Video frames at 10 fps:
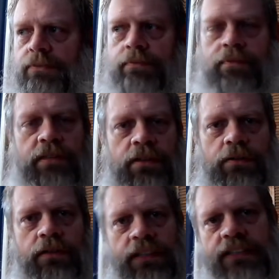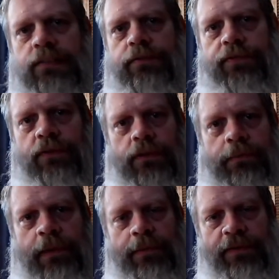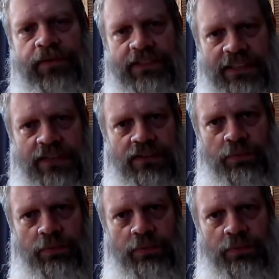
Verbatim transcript: you know, and listen for maybe if it sounds